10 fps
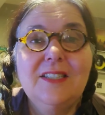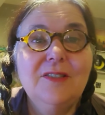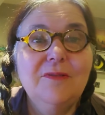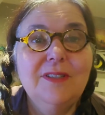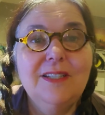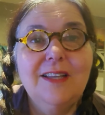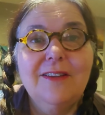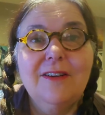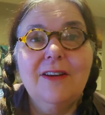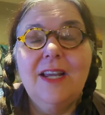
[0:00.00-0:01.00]
to
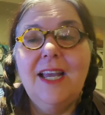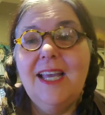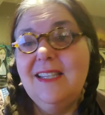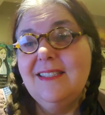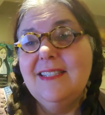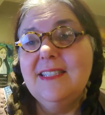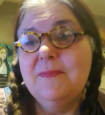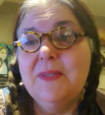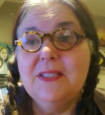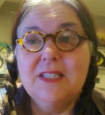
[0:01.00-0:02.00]
another. And this has
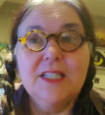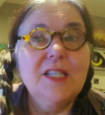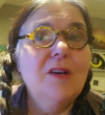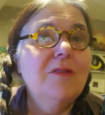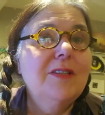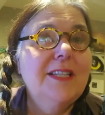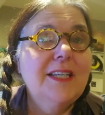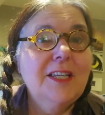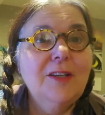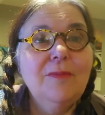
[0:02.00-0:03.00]
been slowly
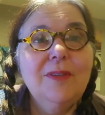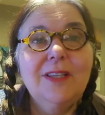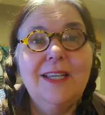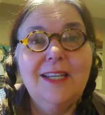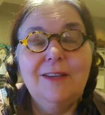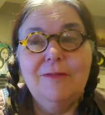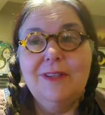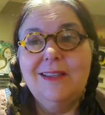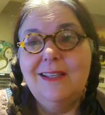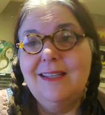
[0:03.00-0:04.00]
accumulating
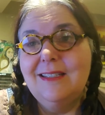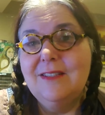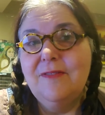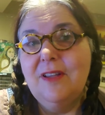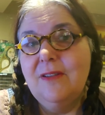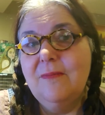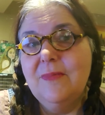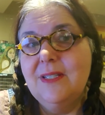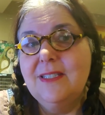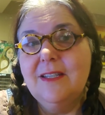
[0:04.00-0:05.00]
with the
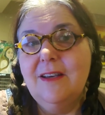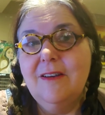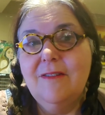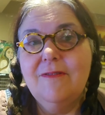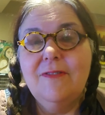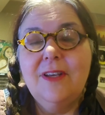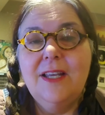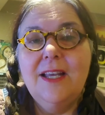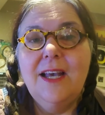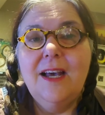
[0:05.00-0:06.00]
development of
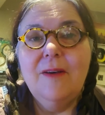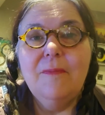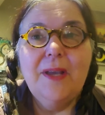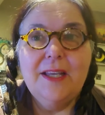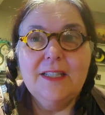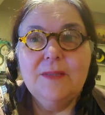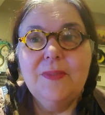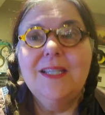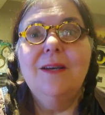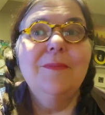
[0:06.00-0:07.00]
banks
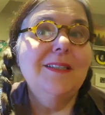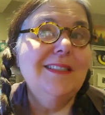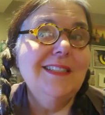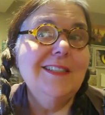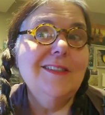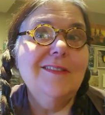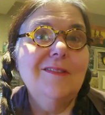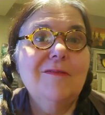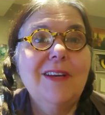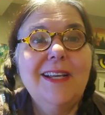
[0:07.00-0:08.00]
becoming
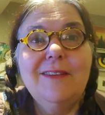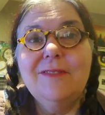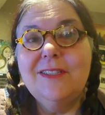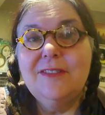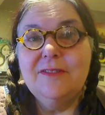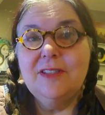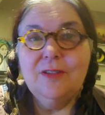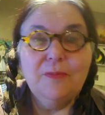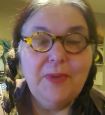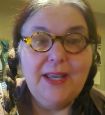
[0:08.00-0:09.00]
digital, right? With using
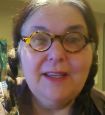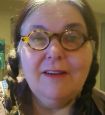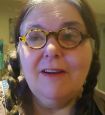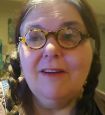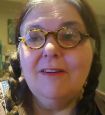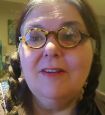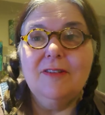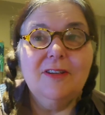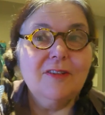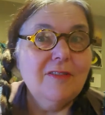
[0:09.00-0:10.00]
your bank card or
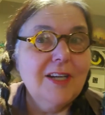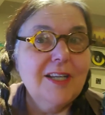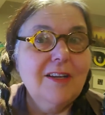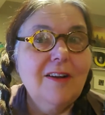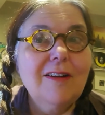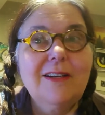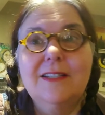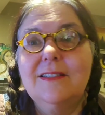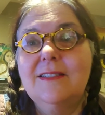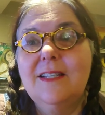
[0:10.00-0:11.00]
your credit card
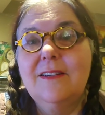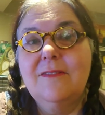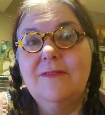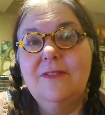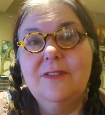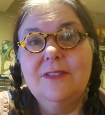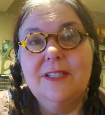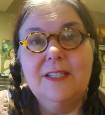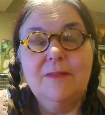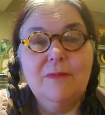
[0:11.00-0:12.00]
instead of
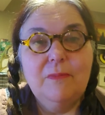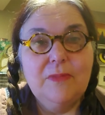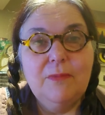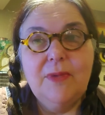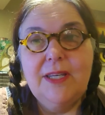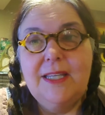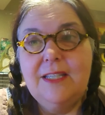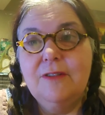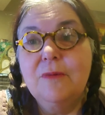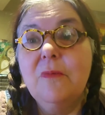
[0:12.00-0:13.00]
using the money
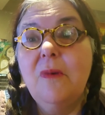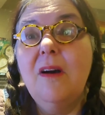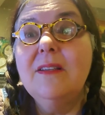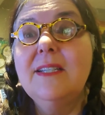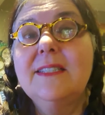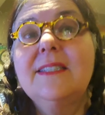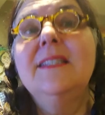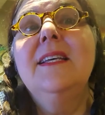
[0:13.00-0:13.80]
in your wallet.